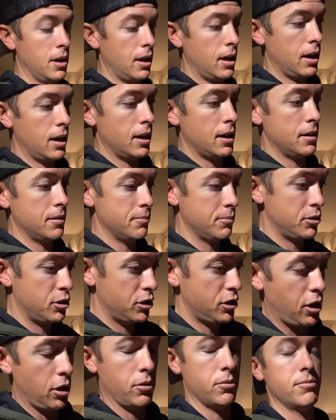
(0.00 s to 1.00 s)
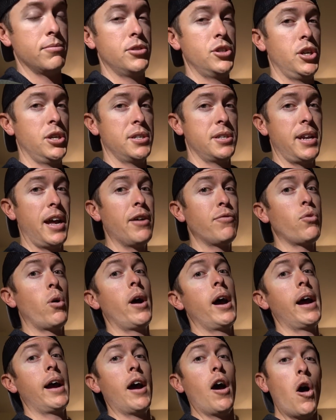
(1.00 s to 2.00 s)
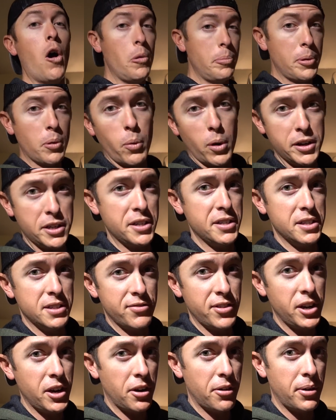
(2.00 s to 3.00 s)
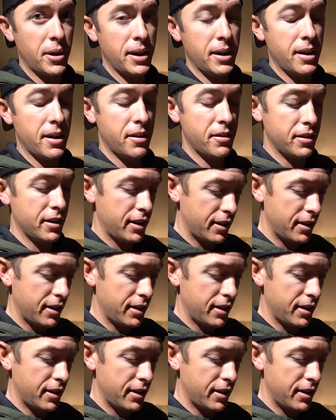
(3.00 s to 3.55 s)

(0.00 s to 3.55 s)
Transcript: So just FYI, hope you're watching this video right now.